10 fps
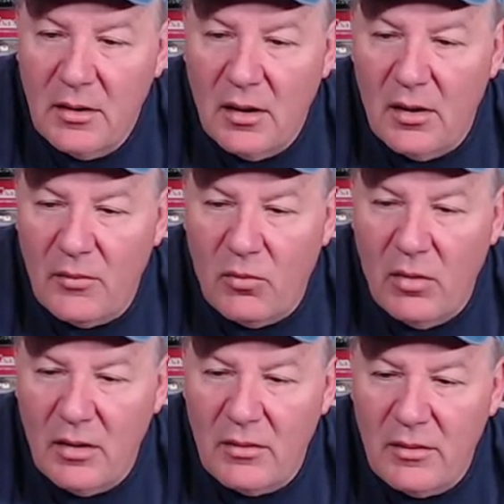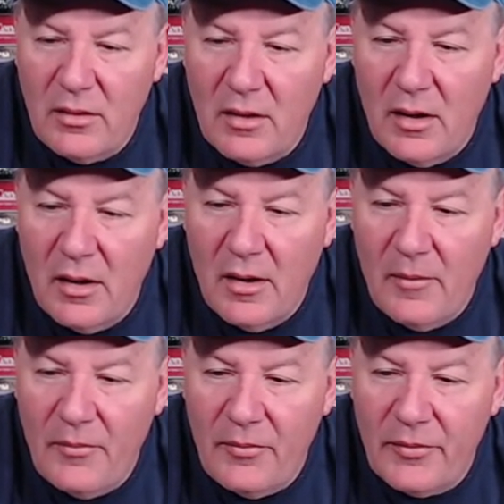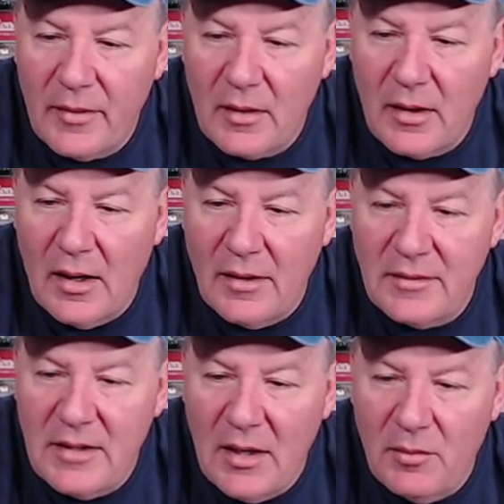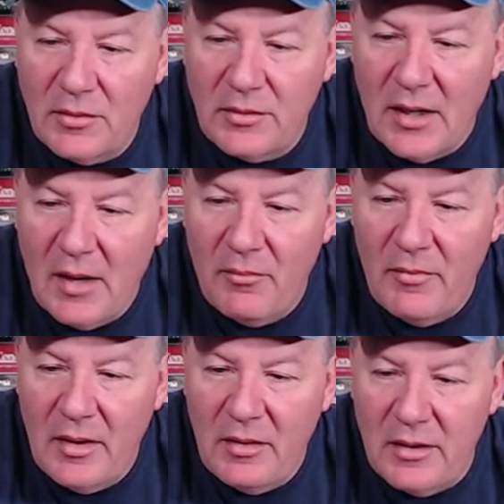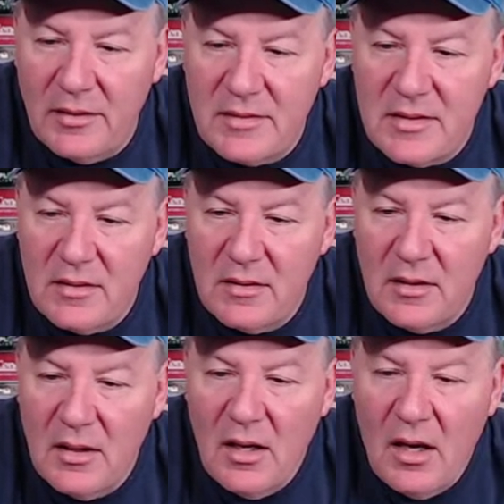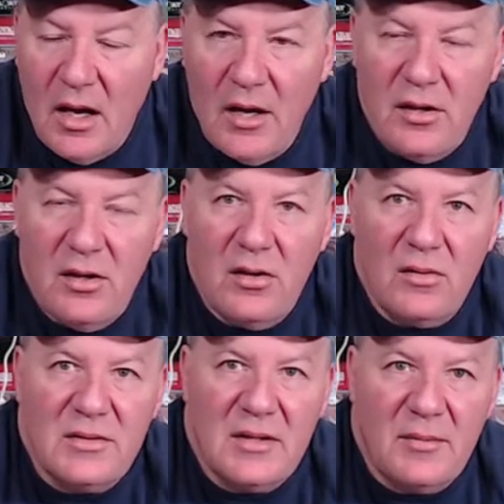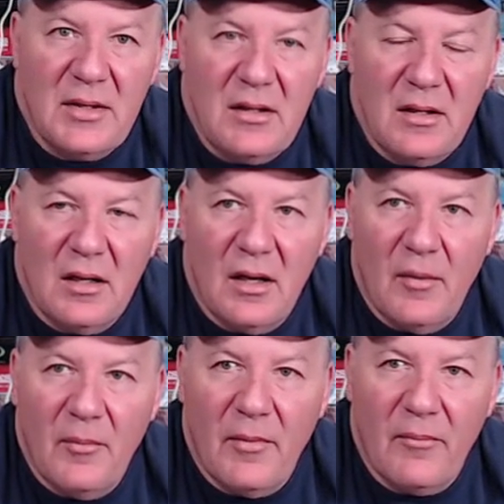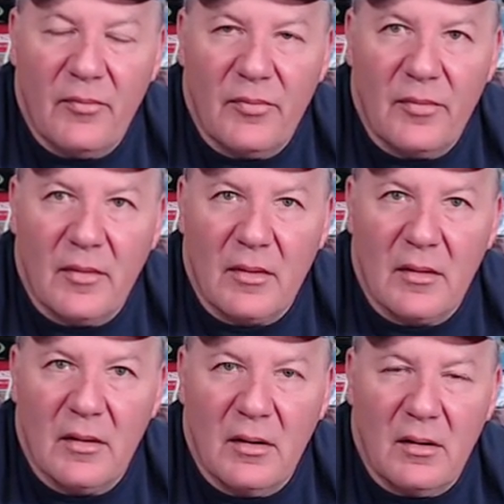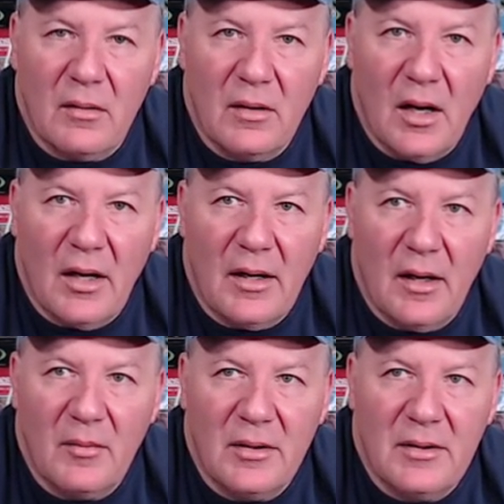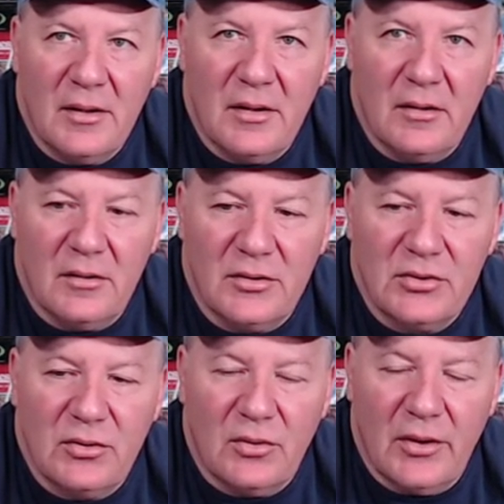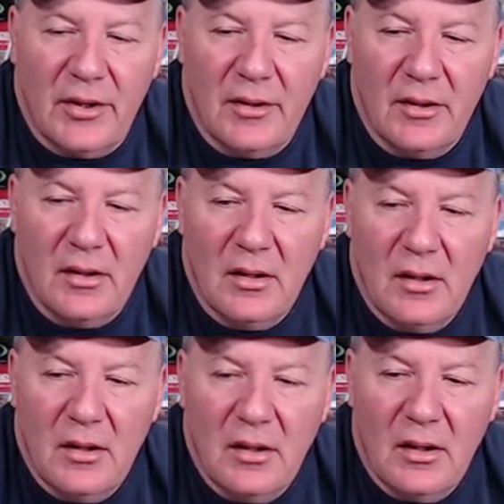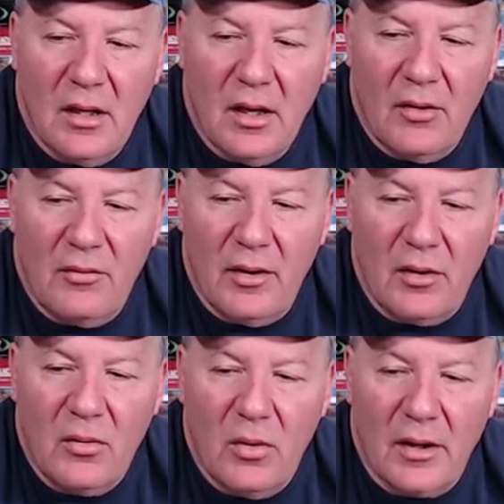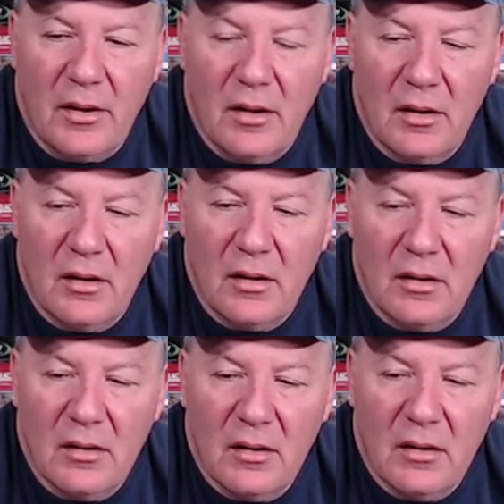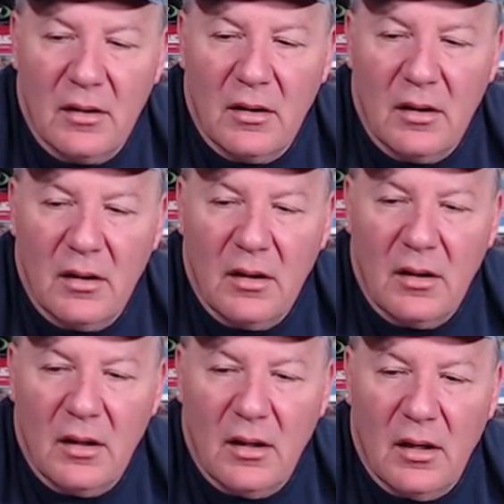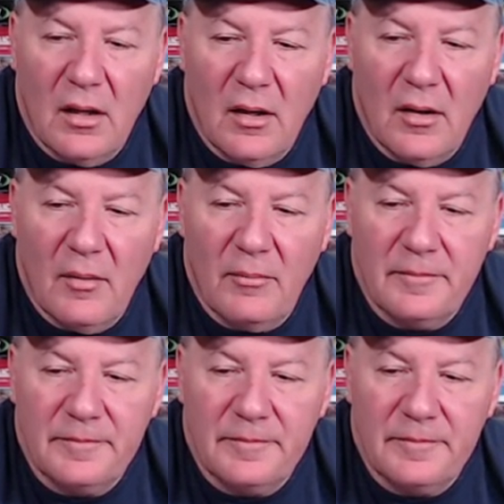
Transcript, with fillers: uh, what, um, on Tabletop Minions. Uh, you know something? Um, oh, God, I'm going to tell you a little story uh, real quick. Um,